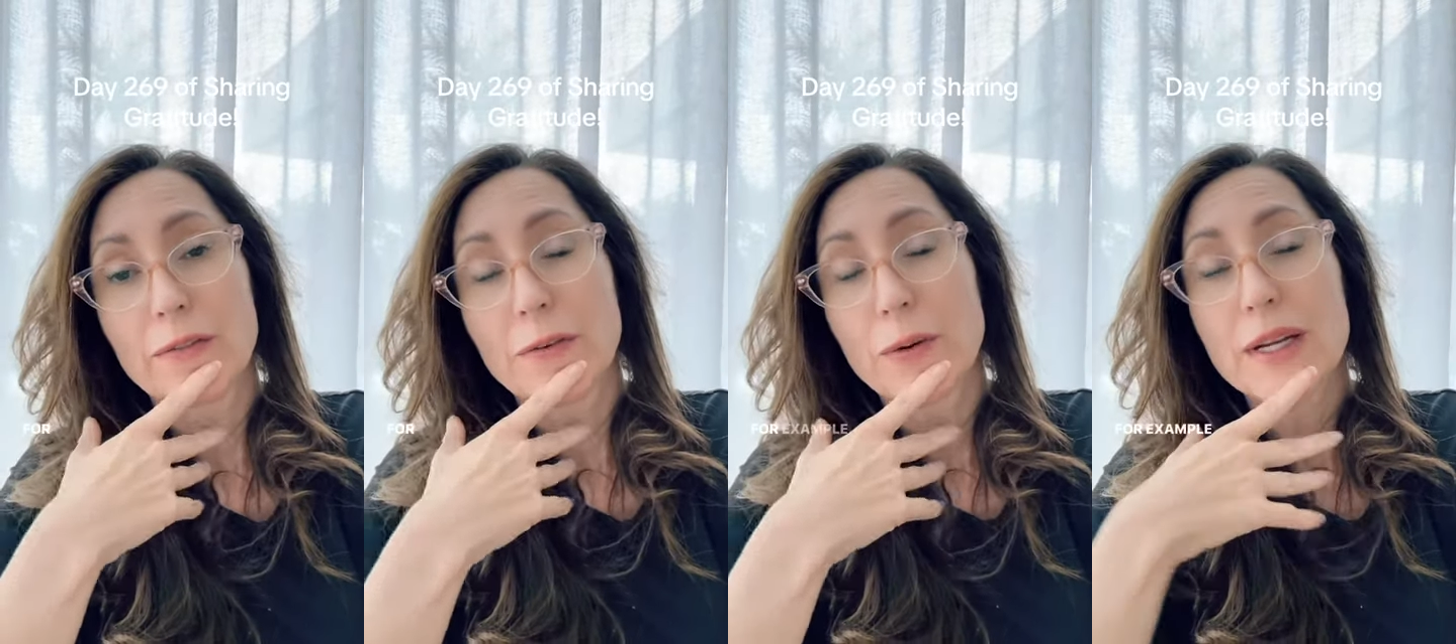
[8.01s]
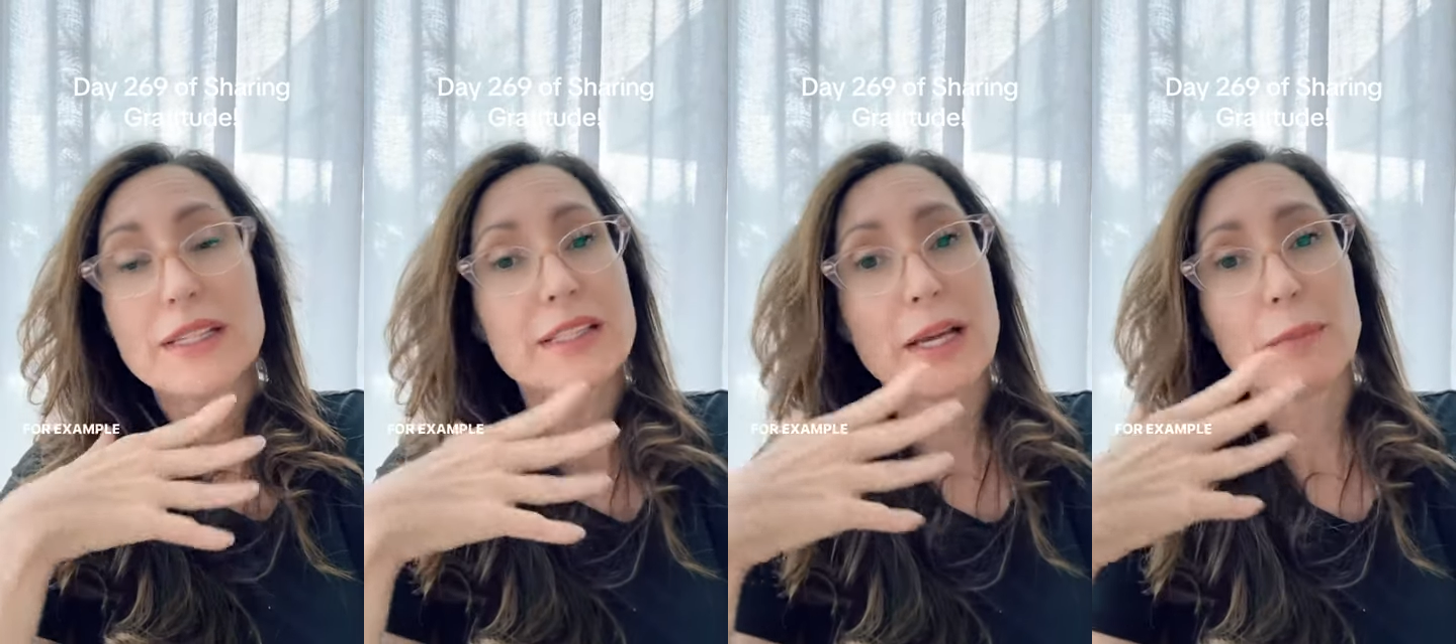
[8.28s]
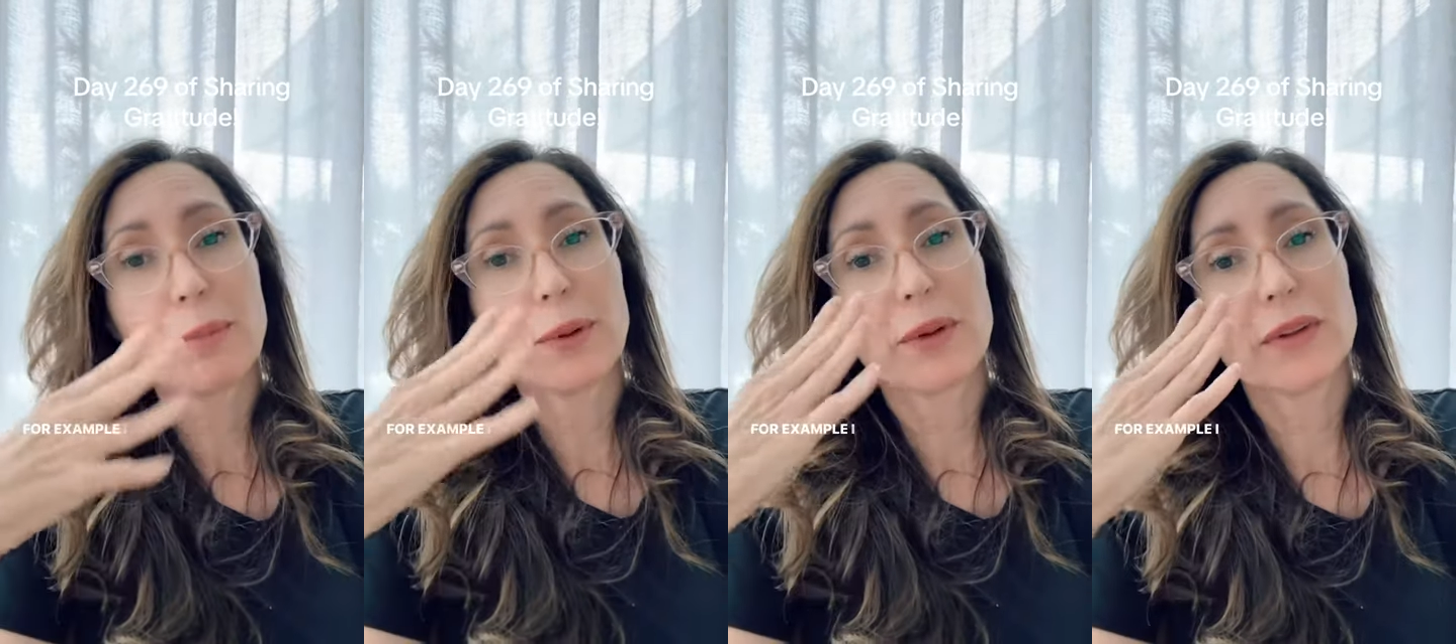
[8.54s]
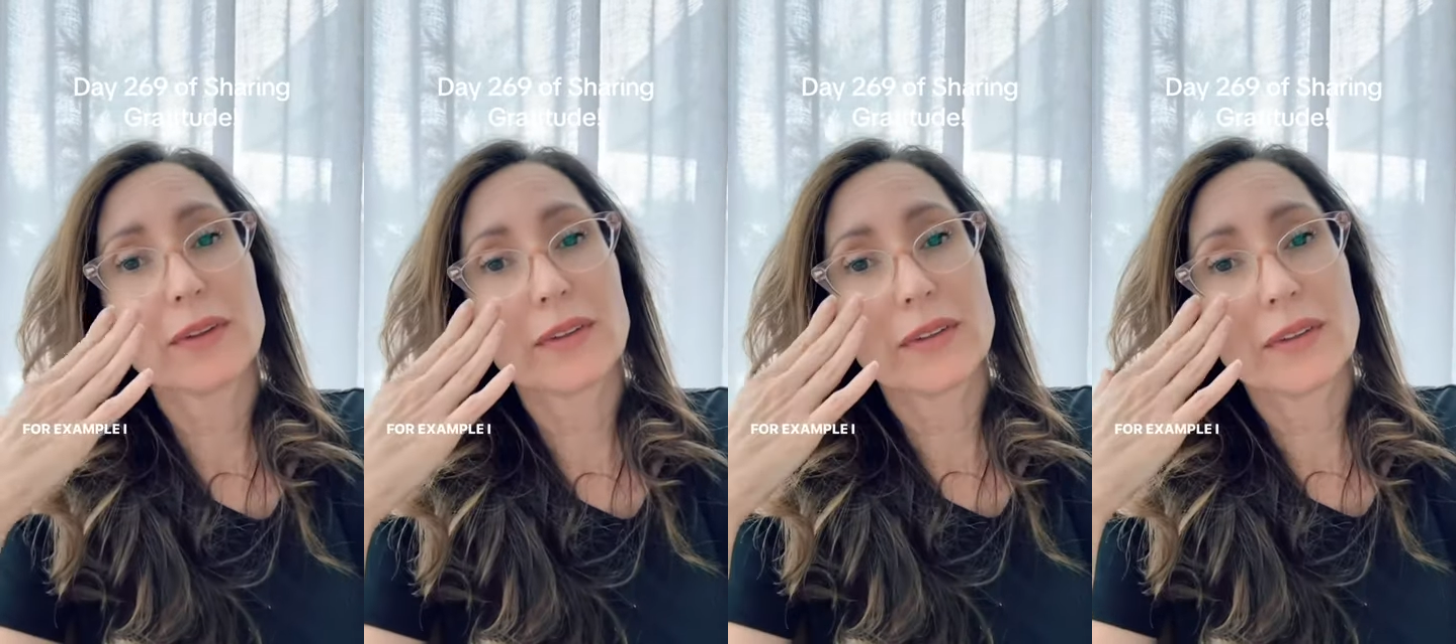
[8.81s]
For
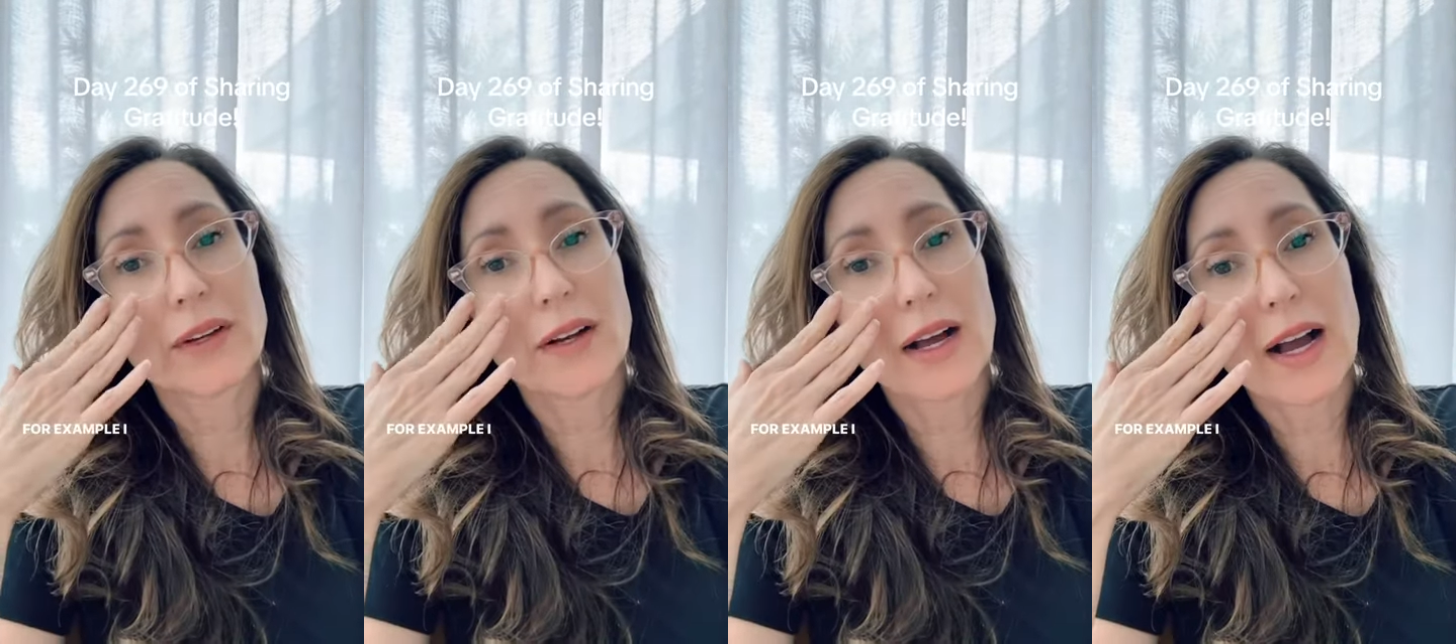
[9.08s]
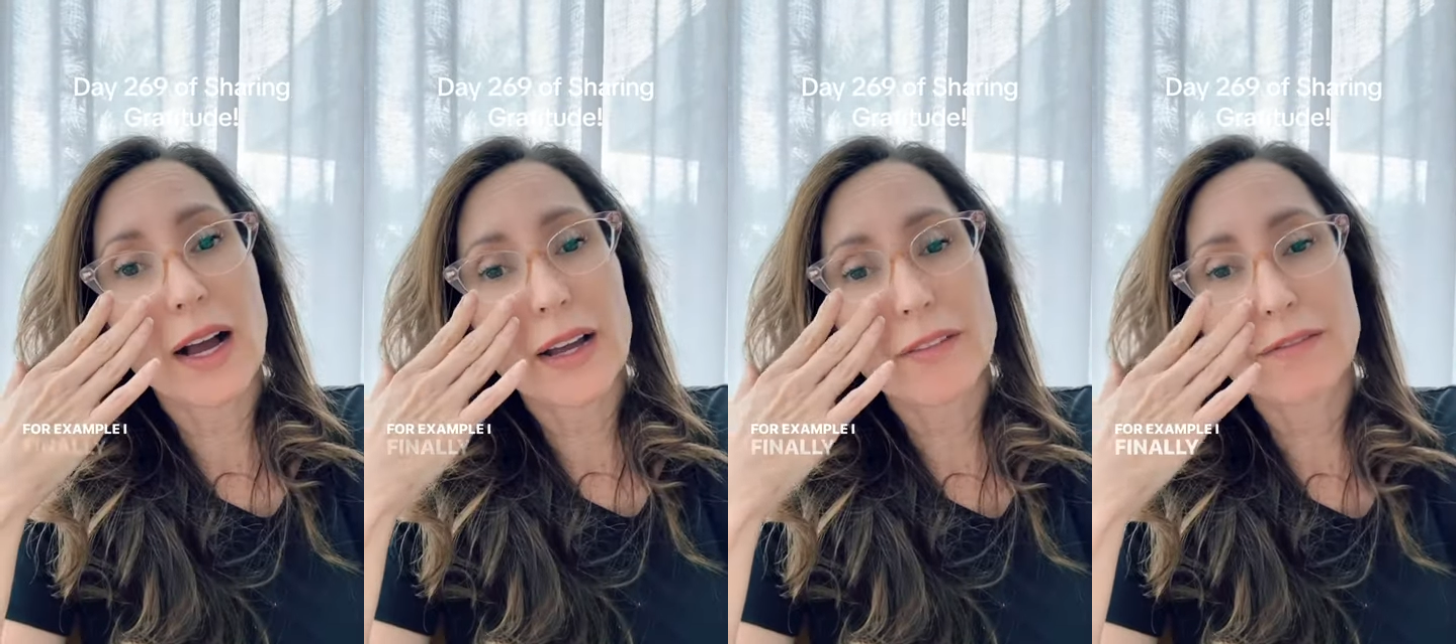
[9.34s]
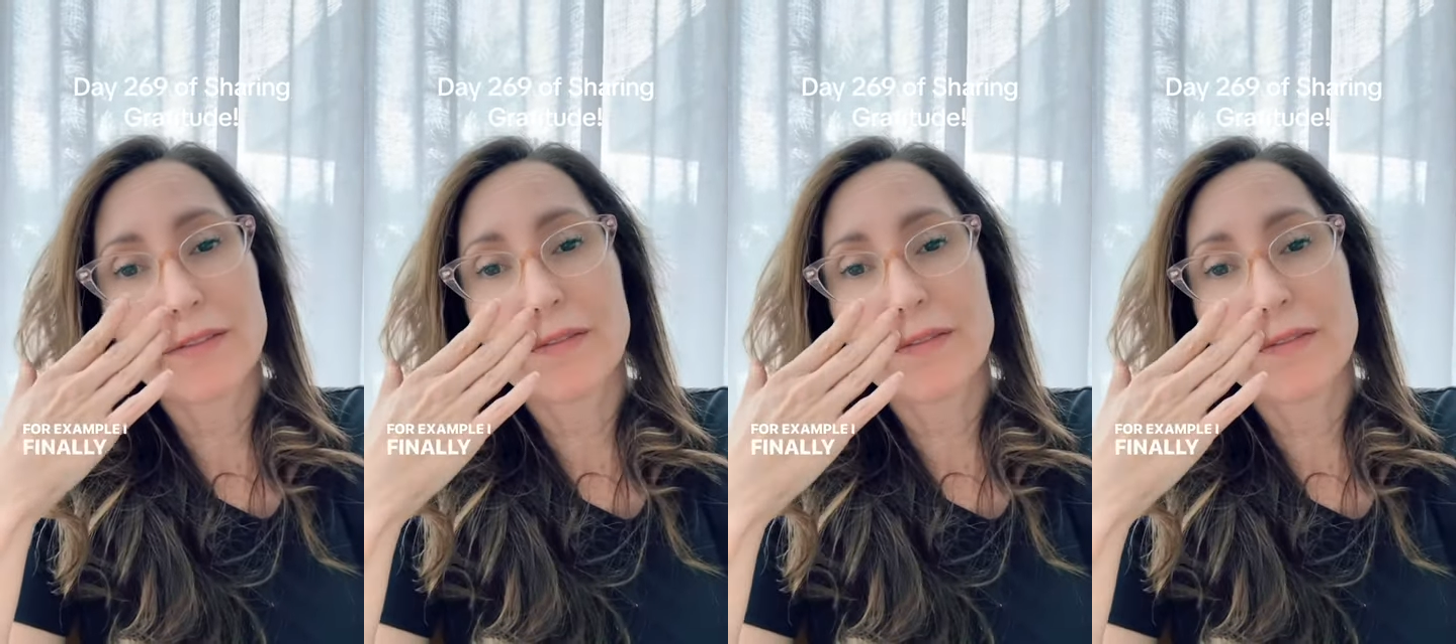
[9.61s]
example, I